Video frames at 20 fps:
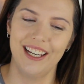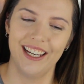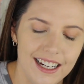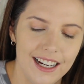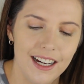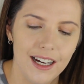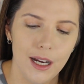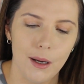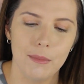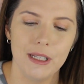
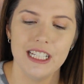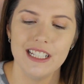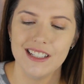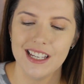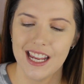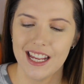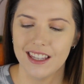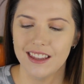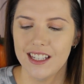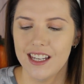I'm gonna
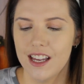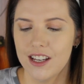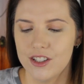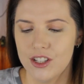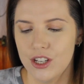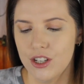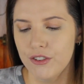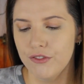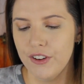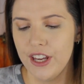take the
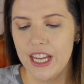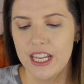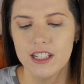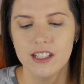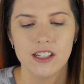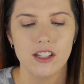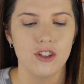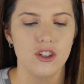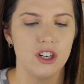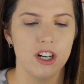Too
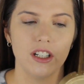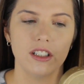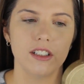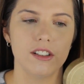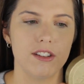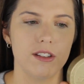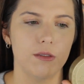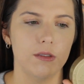Faced Chocolate